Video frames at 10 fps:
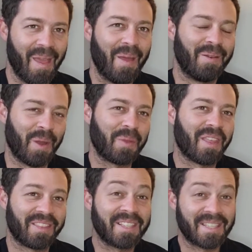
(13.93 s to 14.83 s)
Note
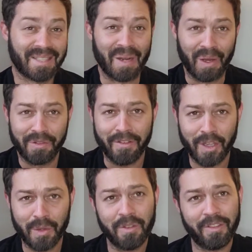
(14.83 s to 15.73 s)
that this is an
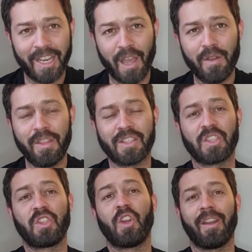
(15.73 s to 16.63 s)
overview video, this
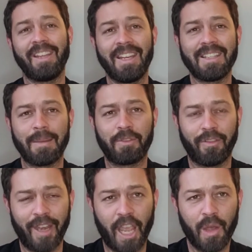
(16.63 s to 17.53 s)
is not an in-depth
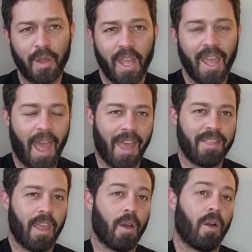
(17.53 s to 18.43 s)
video, and
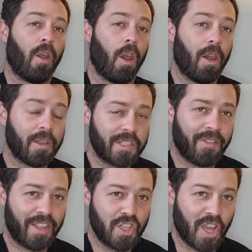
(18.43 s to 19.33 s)
there are lots of
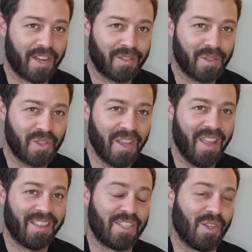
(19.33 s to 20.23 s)
other channels
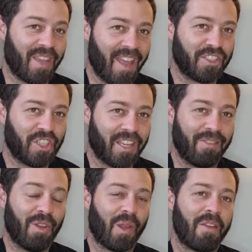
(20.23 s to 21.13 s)
that you can check
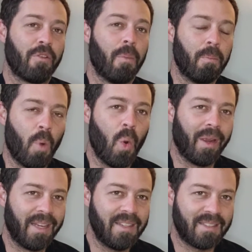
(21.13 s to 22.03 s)
if you're looking for more
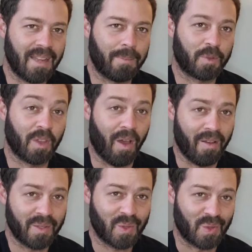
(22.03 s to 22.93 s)
in-depth
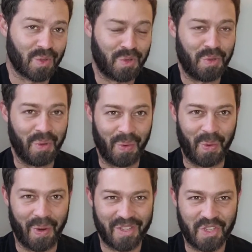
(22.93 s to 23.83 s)
answers to your
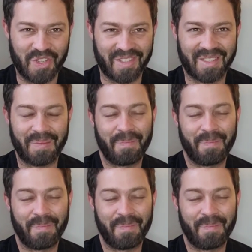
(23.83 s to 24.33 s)
questions.